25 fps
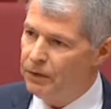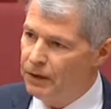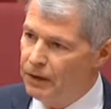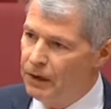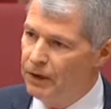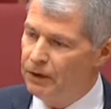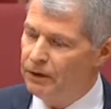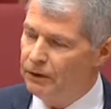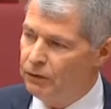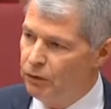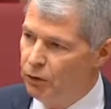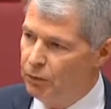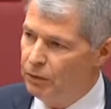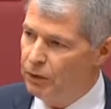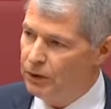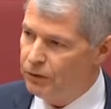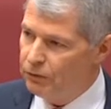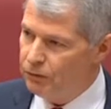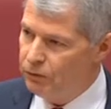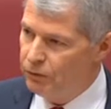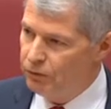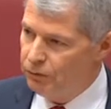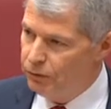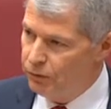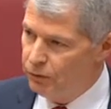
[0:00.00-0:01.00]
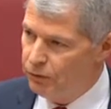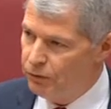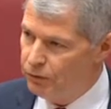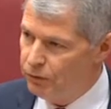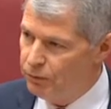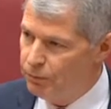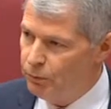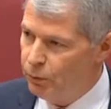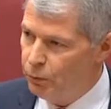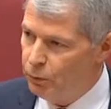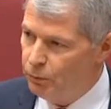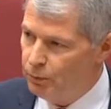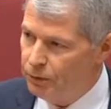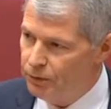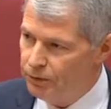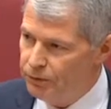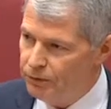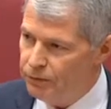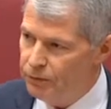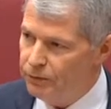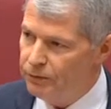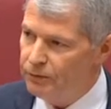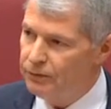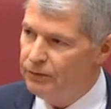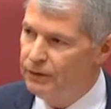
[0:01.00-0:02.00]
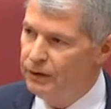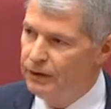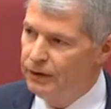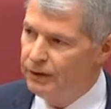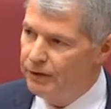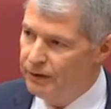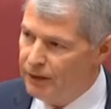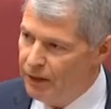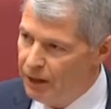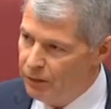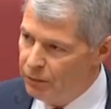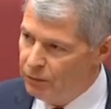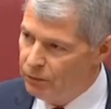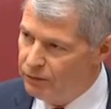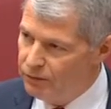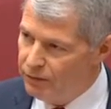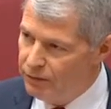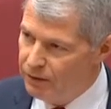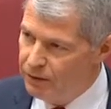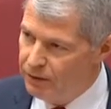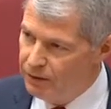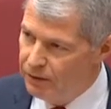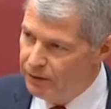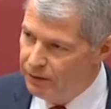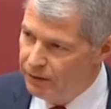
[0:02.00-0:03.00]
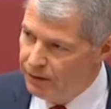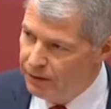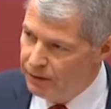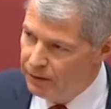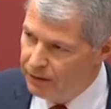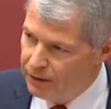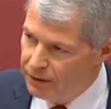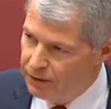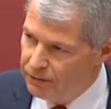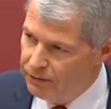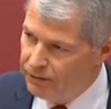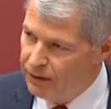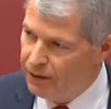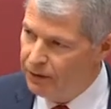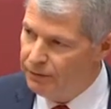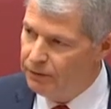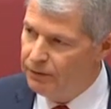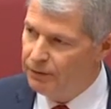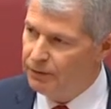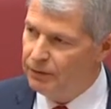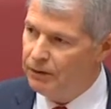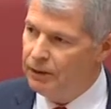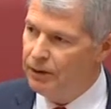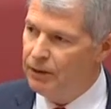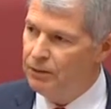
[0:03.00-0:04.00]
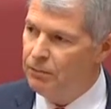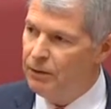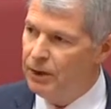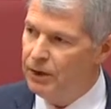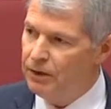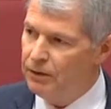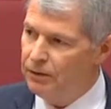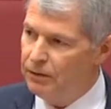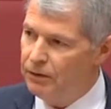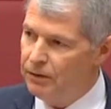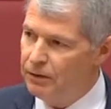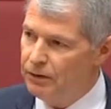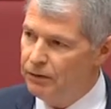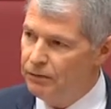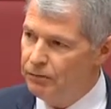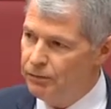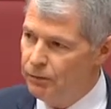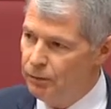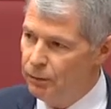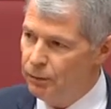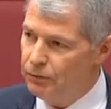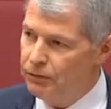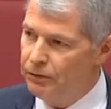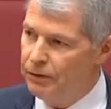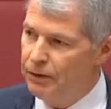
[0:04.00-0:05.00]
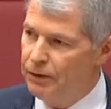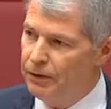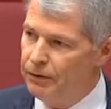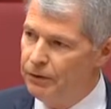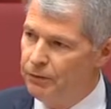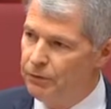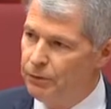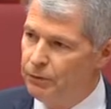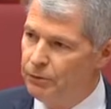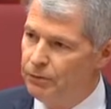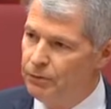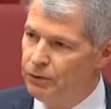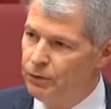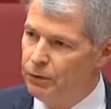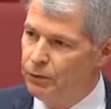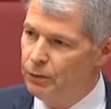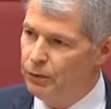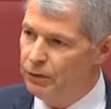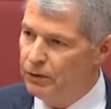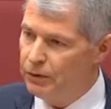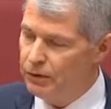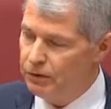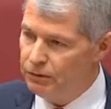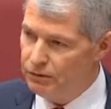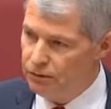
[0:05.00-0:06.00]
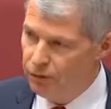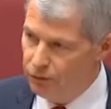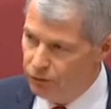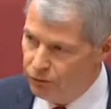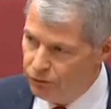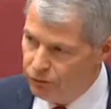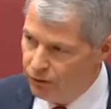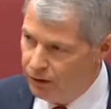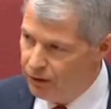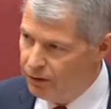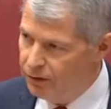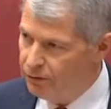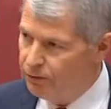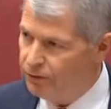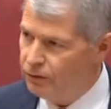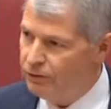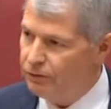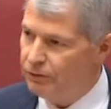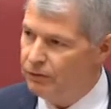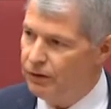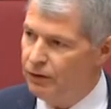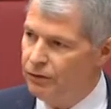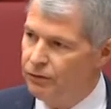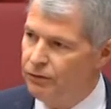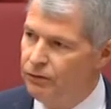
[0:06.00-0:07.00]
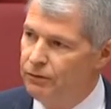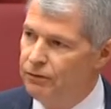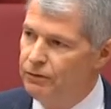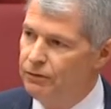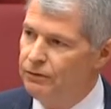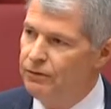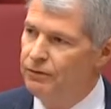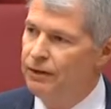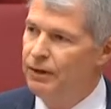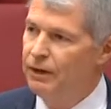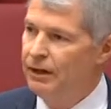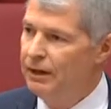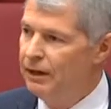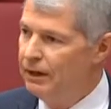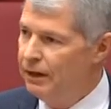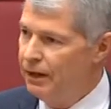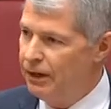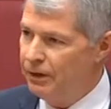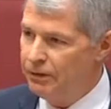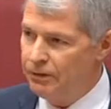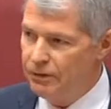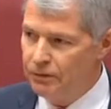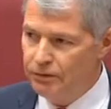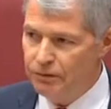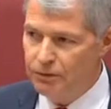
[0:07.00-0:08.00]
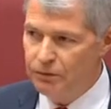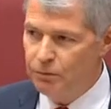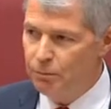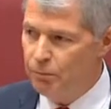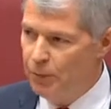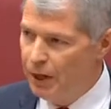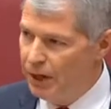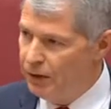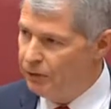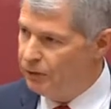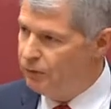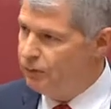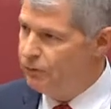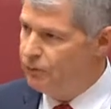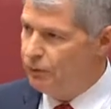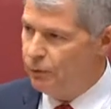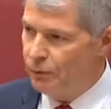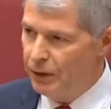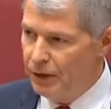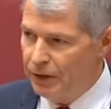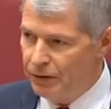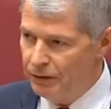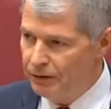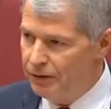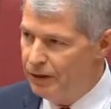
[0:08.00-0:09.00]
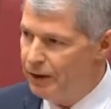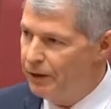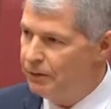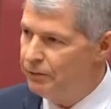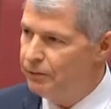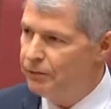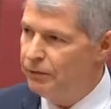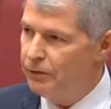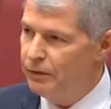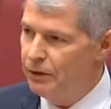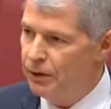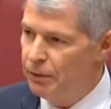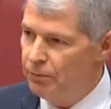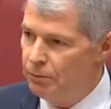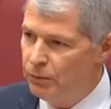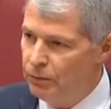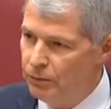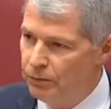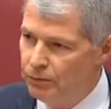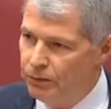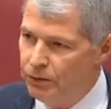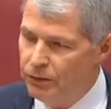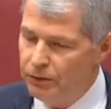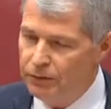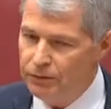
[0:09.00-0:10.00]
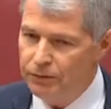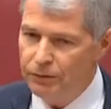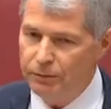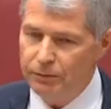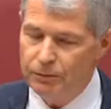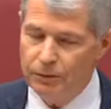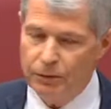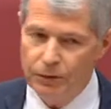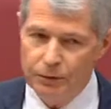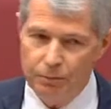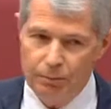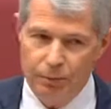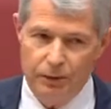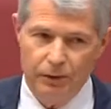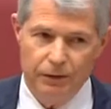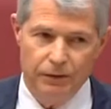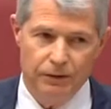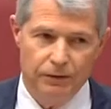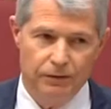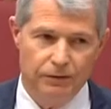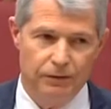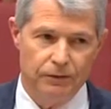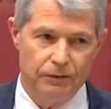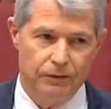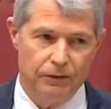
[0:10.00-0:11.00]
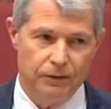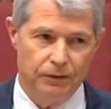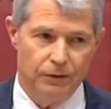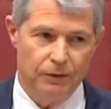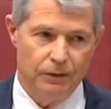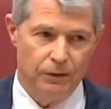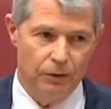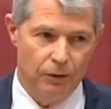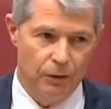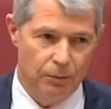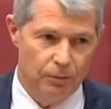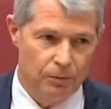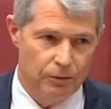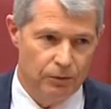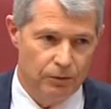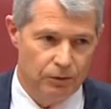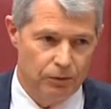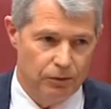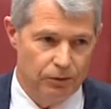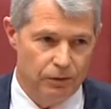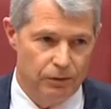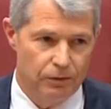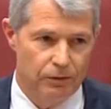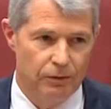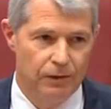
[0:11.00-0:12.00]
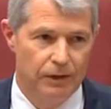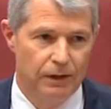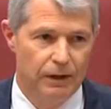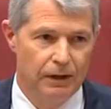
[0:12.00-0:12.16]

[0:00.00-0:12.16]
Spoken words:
the economics for a small business? That was the intent that came out of the Forsyth Review and the associated discussions, and this has bounced around now for a number of years. I'm very pleased to see that the opposition